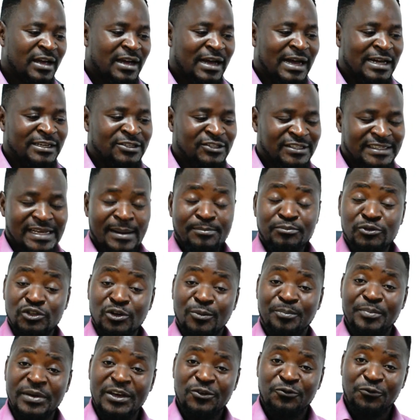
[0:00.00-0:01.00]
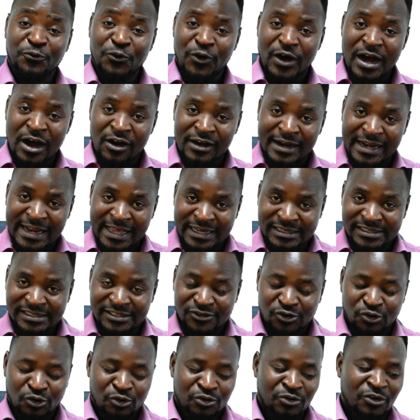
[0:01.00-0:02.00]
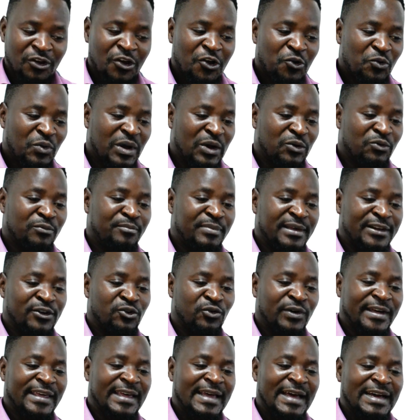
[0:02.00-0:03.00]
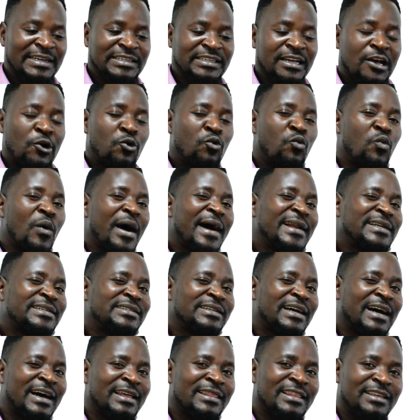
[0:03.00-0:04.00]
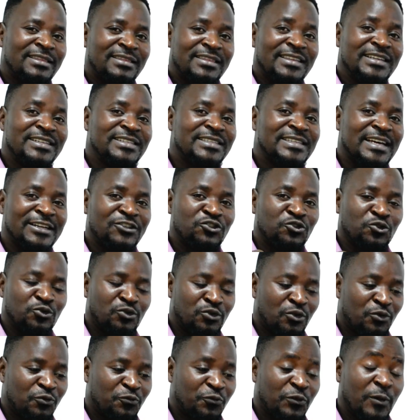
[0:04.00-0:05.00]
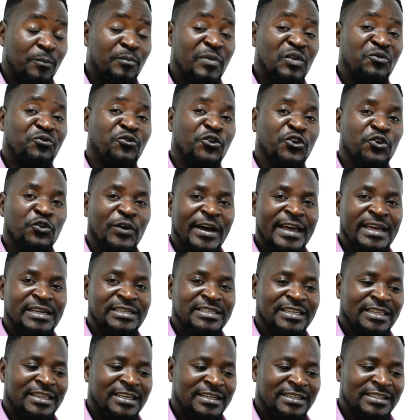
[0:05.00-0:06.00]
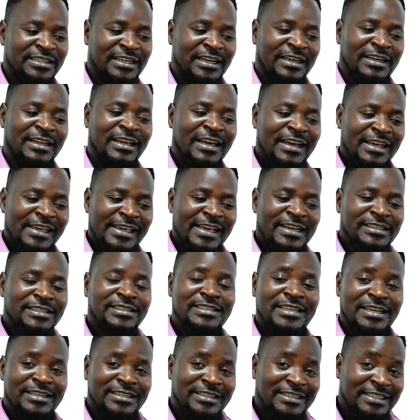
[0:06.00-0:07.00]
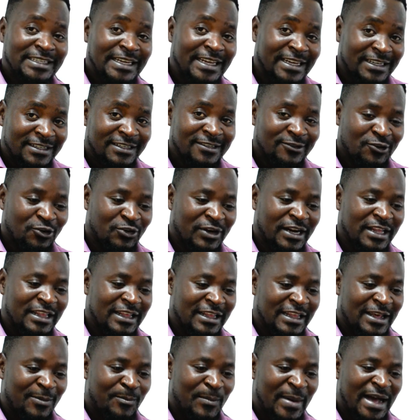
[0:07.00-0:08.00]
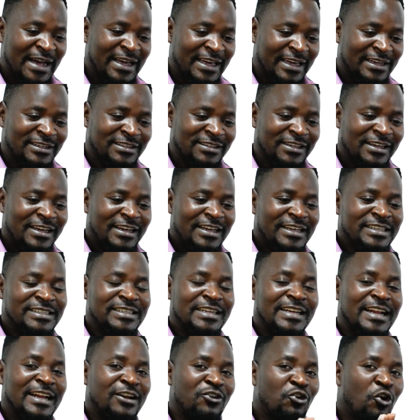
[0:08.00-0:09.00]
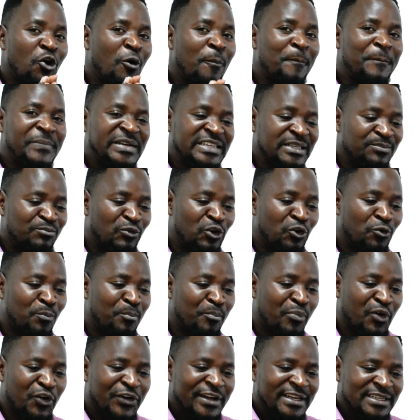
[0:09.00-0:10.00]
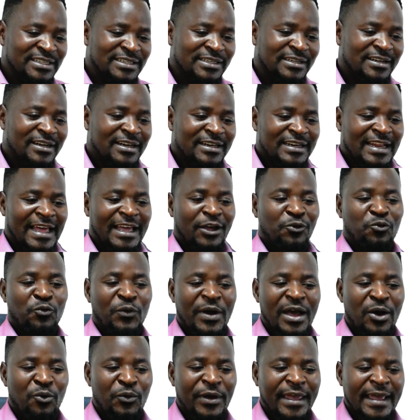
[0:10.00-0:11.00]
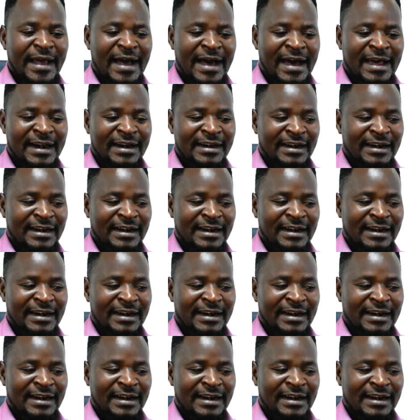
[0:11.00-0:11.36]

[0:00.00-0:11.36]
a subtopic for our next call where we'll be looking at what are the things that you look for before you enter the trade. Yes, the trade, or rather the market, is in an optimal point, like where we are